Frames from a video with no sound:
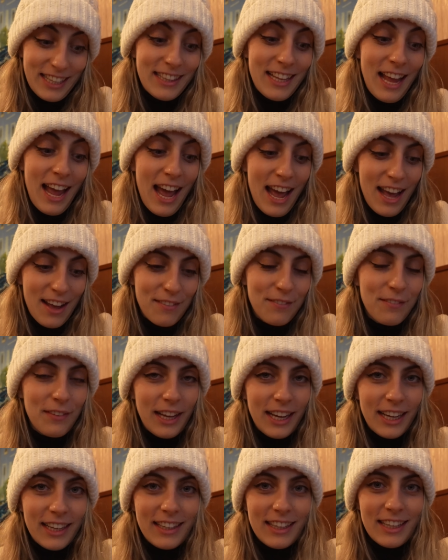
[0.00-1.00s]
to have
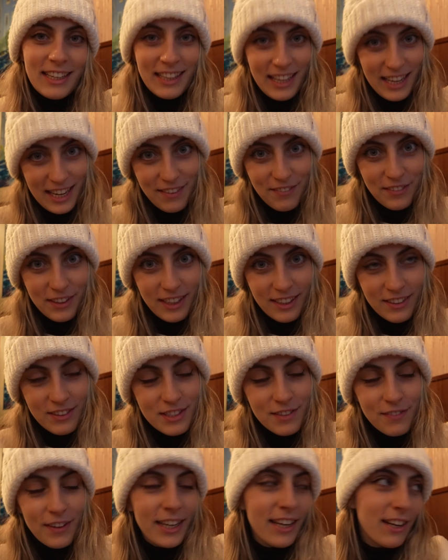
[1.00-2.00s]
like in the evening, because
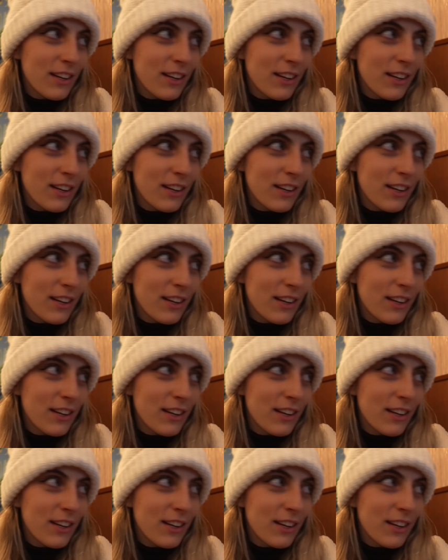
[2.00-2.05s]
if I get